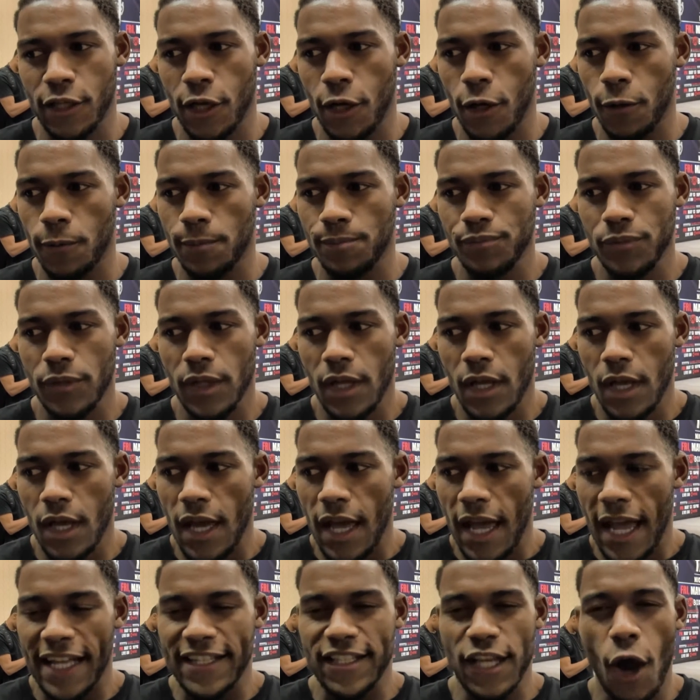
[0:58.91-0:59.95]
So
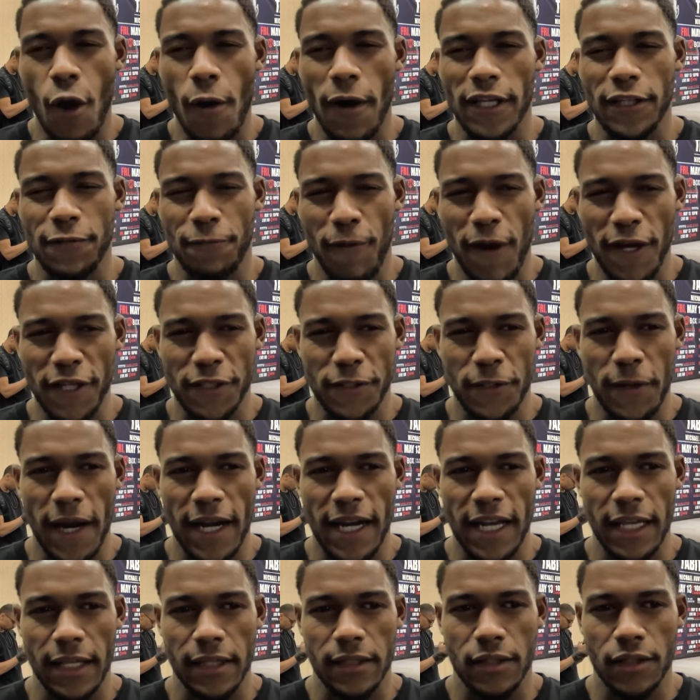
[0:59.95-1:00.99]
it's always
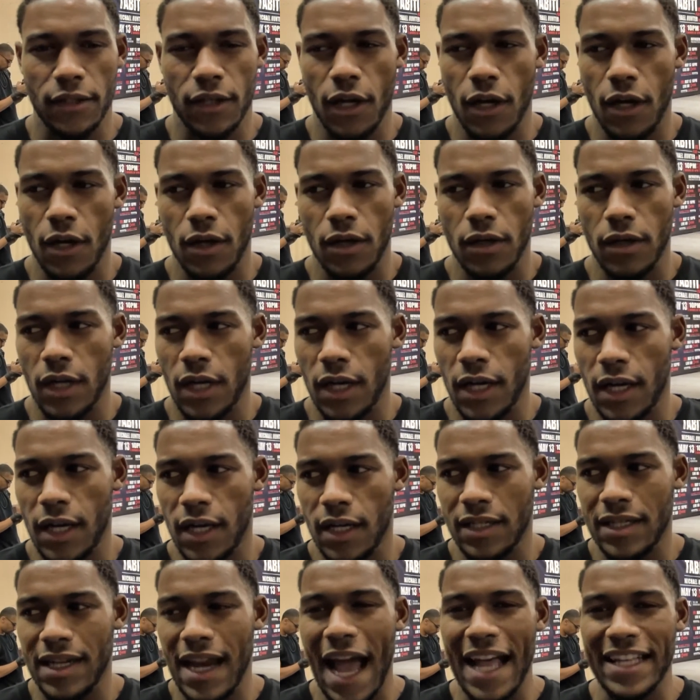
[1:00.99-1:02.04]
frustrating,
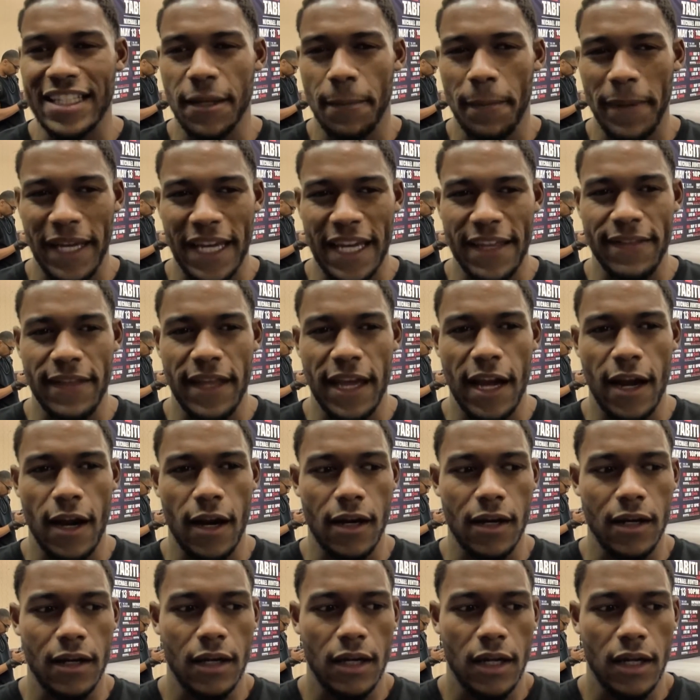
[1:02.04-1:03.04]
not to be in there.